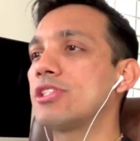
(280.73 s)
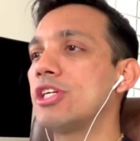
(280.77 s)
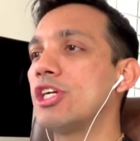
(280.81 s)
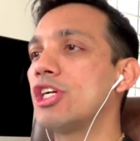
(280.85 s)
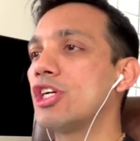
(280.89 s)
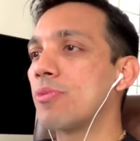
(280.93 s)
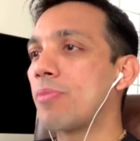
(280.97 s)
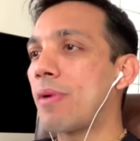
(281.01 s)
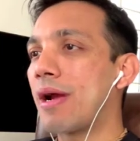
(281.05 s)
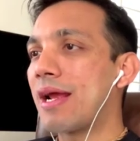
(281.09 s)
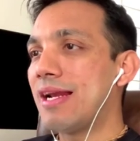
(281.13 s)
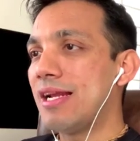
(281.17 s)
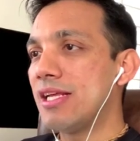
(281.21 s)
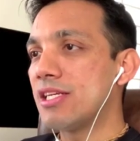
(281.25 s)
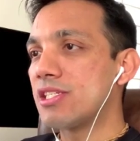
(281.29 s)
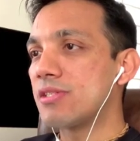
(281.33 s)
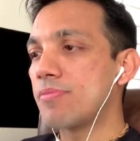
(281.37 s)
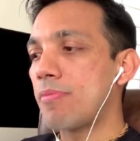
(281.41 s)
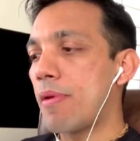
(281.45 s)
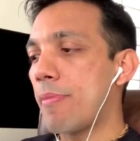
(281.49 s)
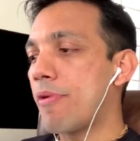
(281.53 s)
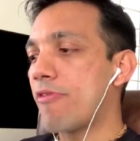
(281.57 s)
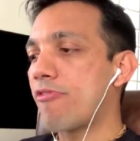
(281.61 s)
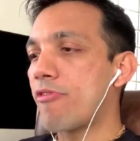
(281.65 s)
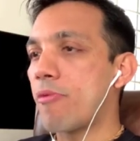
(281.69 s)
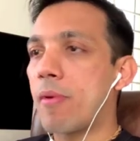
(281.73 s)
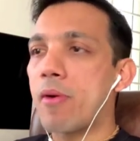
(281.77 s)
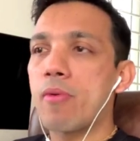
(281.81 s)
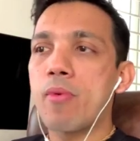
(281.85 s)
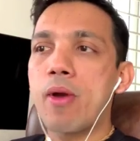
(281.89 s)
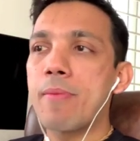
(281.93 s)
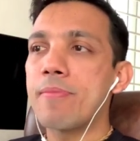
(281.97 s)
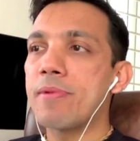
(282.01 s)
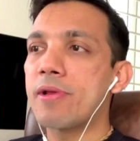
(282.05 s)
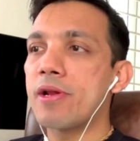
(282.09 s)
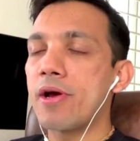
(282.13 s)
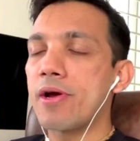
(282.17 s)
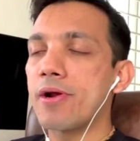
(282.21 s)
into my list, maybe for my
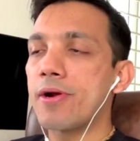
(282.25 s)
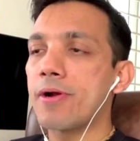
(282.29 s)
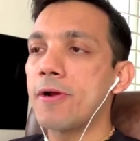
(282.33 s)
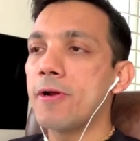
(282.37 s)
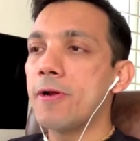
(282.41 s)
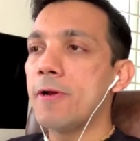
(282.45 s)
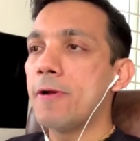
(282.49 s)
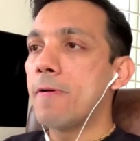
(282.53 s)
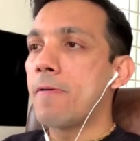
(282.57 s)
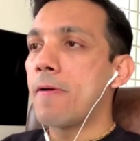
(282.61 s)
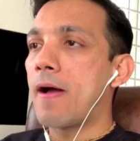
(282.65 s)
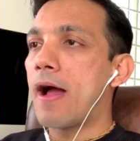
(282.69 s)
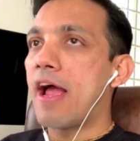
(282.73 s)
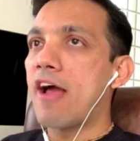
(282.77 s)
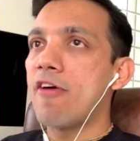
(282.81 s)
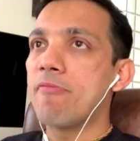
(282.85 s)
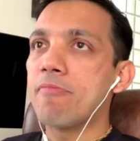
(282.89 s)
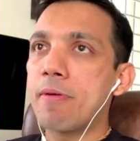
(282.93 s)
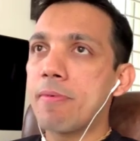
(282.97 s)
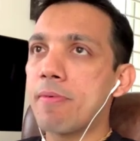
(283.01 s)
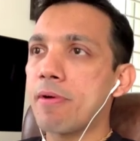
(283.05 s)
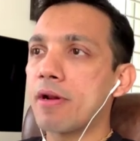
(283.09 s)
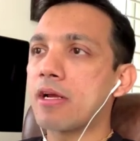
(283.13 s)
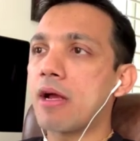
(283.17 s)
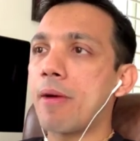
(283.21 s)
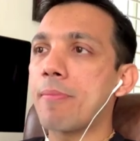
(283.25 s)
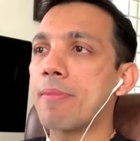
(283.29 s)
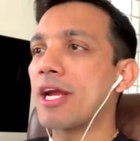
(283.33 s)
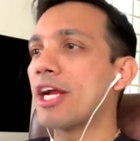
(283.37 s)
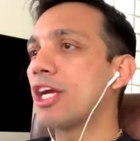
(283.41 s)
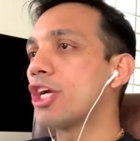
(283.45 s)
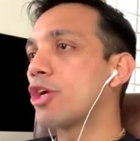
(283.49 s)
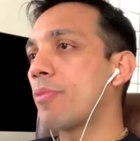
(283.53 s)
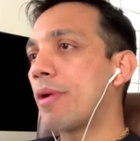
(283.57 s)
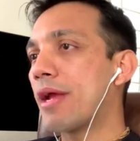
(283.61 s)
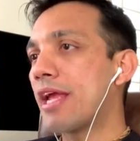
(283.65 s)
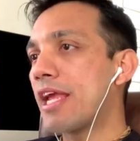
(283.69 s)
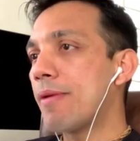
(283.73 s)
webinar, I have people coming
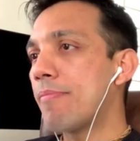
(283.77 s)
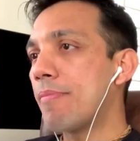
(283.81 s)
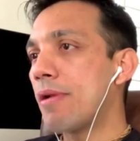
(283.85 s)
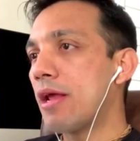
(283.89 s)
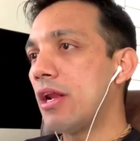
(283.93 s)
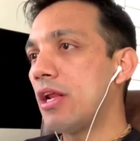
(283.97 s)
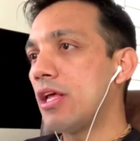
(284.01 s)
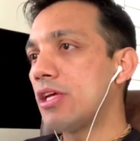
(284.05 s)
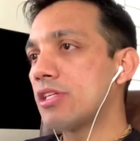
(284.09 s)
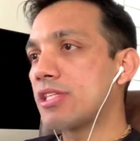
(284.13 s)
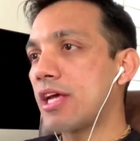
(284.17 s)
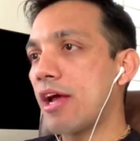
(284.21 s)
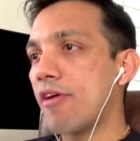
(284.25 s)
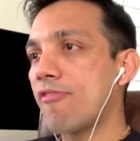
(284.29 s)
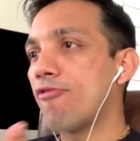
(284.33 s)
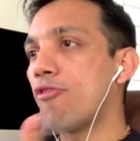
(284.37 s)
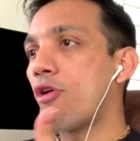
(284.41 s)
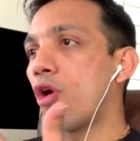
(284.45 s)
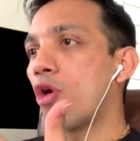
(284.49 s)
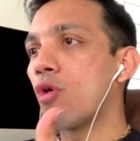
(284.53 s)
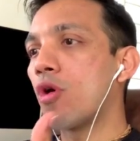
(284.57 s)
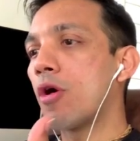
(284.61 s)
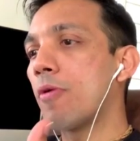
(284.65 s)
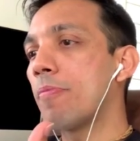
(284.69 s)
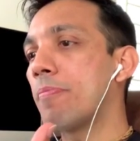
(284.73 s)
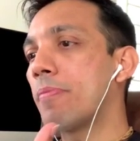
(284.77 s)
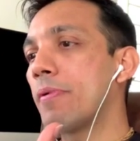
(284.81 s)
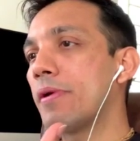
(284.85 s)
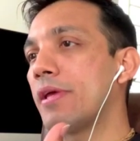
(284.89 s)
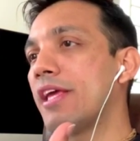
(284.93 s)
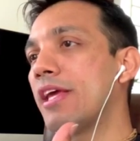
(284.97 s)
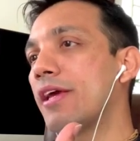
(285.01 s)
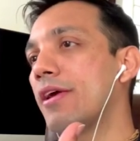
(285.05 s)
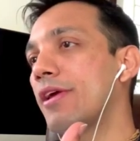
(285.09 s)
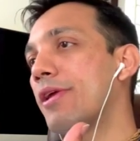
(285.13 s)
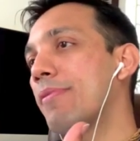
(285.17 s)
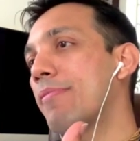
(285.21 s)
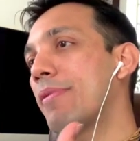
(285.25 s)
into my email list. I have follow-up
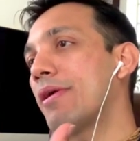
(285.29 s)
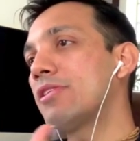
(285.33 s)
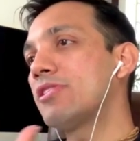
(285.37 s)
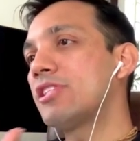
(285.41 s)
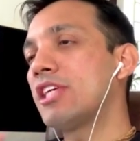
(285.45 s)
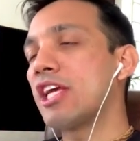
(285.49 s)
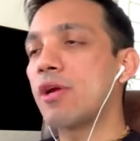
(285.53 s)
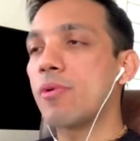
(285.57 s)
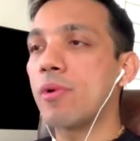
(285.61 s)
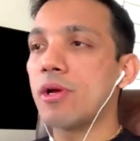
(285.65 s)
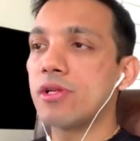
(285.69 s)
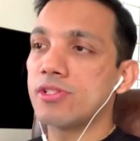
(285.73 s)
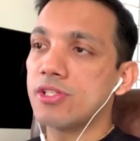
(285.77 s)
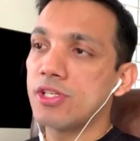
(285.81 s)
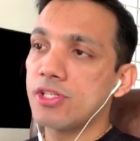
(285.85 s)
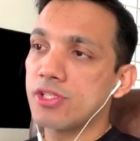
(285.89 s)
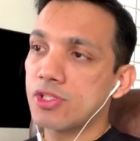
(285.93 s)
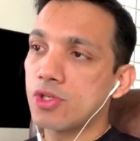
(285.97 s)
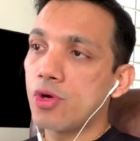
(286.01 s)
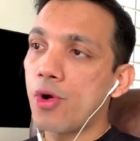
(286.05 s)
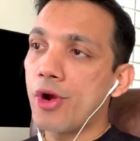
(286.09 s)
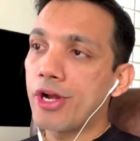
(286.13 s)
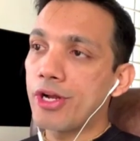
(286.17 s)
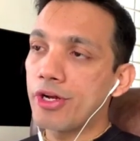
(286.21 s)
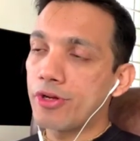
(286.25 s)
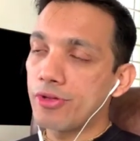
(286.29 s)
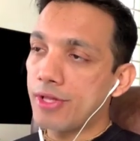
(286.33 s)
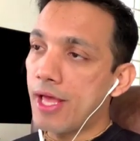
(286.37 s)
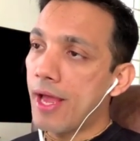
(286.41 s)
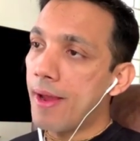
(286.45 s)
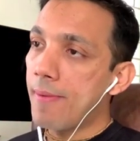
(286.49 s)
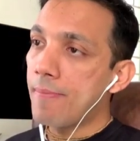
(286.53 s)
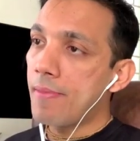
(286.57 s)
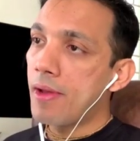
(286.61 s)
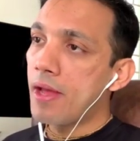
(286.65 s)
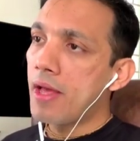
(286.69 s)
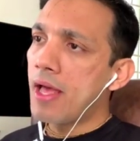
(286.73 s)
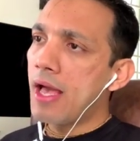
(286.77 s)
email sequences going to
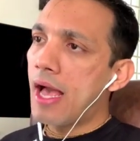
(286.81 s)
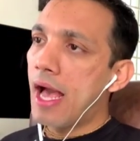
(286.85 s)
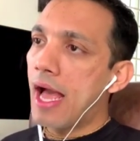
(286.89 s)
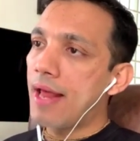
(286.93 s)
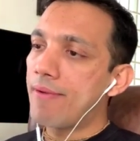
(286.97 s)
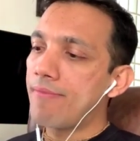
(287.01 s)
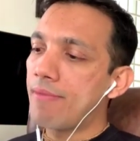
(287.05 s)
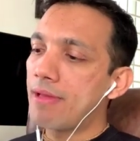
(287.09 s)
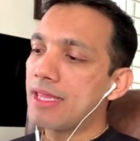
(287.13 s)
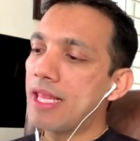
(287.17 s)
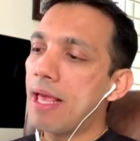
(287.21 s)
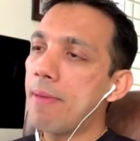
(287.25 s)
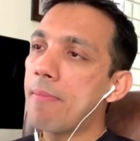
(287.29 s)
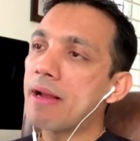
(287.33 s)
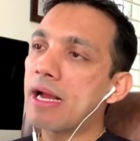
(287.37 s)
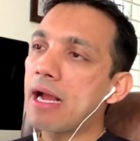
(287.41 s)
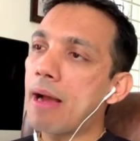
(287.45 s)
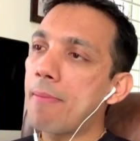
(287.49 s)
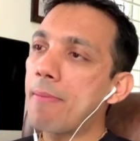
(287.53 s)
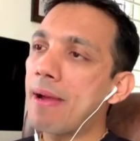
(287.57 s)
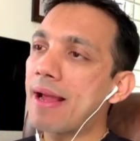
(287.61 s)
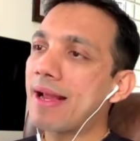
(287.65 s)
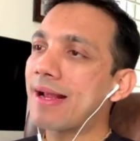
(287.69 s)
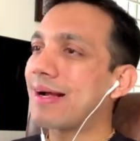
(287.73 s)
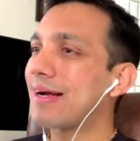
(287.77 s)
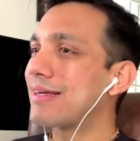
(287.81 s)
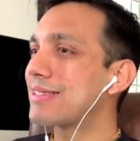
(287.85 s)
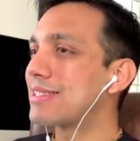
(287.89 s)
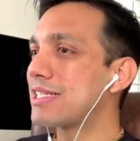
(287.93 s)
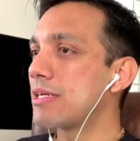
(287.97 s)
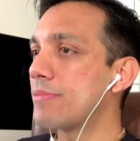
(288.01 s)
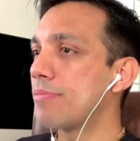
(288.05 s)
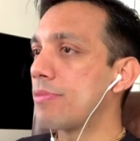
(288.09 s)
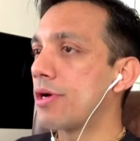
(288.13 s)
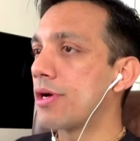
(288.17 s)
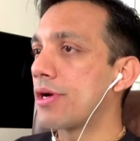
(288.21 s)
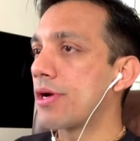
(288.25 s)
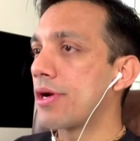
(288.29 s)
them, and when they become my
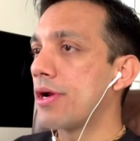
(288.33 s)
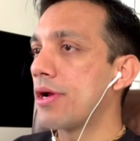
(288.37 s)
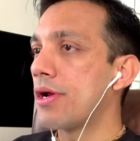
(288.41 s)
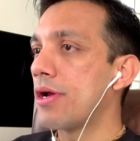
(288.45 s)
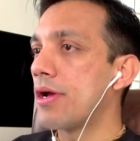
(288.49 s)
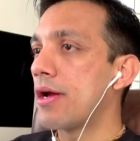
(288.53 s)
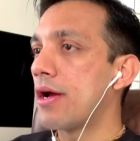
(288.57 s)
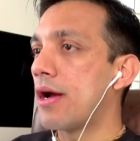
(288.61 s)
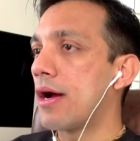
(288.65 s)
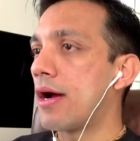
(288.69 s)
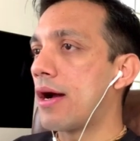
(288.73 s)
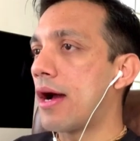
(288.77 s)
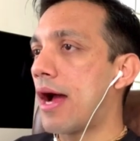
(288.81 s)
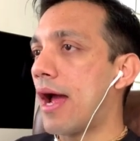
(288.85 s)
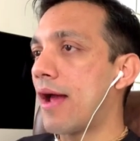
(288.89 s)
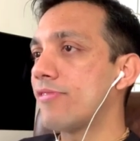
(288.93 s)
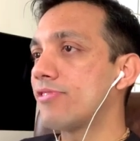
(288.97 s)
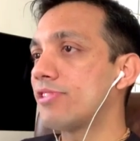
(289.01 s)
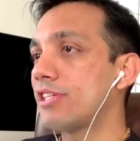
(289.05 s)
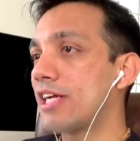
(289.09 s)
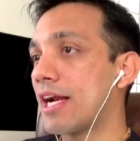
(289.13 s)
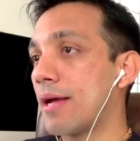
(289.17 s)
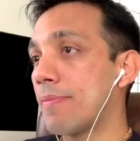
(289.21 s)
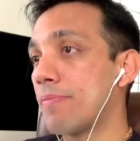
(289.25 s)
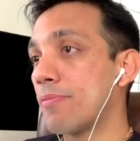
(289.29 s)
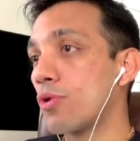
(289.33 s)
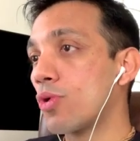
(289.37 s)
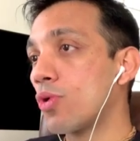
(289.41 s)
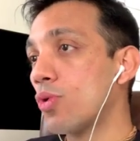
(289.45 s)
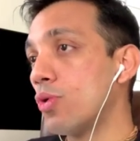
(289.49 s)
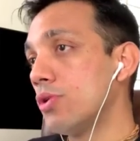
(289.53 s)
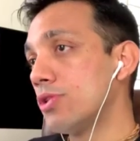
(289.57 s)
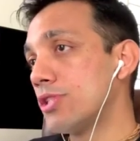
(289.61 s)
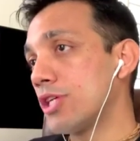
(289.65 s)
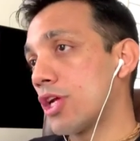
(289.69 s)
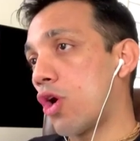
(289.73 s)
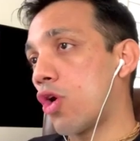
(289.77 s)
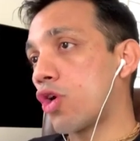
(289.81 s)
customer, I've set up
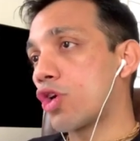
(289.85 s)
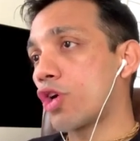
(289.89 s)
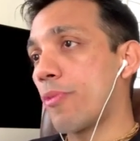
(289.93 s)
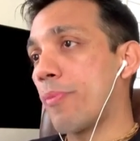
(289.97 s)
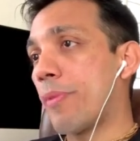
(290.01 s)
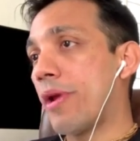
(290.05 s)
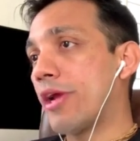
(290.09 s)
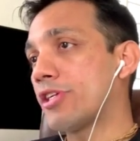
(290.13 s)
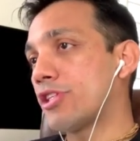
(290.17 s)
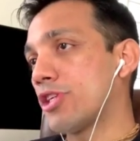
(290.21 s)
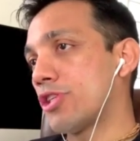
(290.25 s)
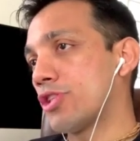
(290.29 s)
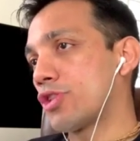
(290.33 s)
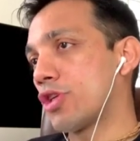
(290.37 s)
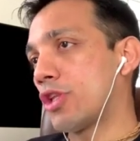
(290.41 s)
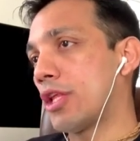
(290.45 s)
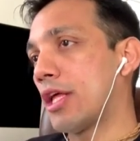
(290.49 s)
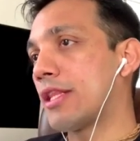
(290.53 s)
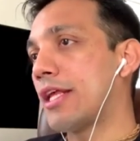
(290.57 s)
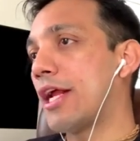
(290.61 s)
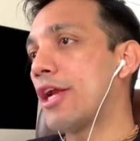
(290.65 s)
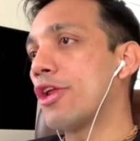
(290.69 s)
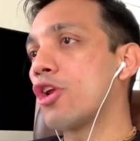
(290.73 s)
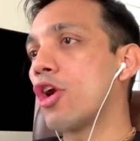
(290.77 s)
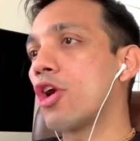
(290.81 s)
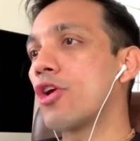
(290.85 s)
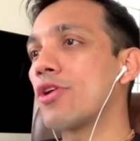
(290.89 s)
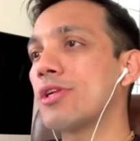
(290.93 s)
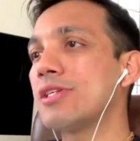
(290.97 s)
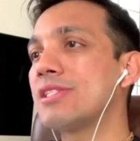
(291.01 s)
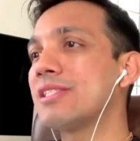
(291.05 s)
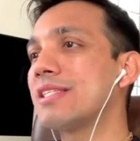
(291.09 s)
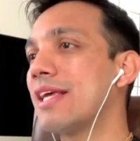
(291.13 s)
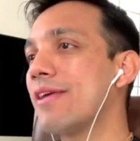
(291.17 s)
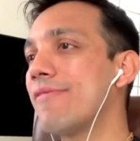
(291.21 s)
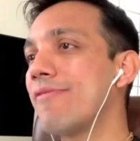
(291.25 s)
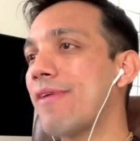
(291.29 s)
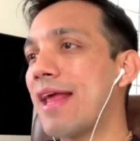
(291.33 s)
rules and automation so that they do not
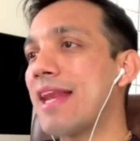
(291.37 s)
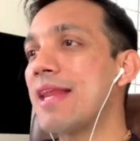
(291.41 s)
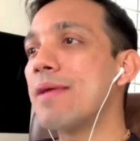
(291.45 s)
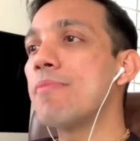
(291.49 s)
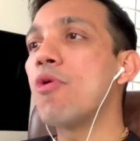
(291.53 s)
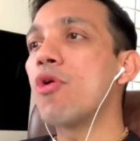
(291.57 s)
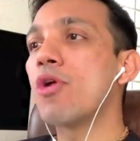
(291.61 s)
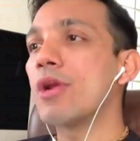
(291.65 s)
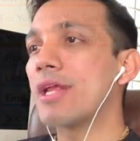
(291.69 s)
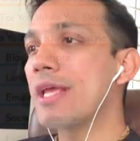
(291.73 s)
receive any more